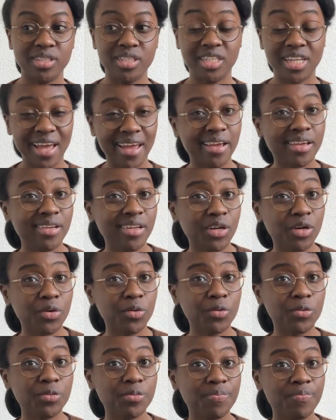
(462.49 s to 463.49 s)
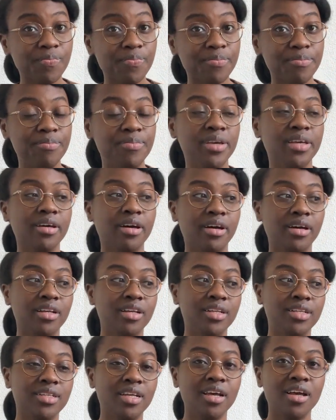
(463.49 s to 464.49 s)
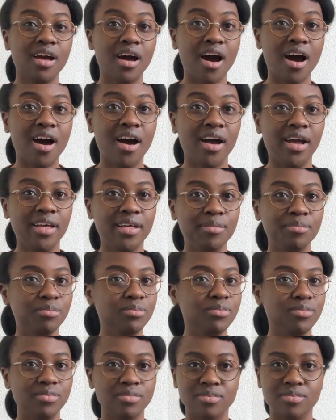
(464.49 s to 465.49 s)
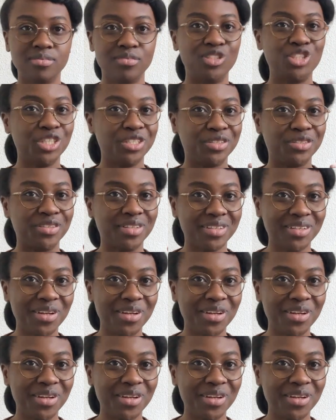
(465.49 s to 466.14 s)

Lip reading: technical because I'm just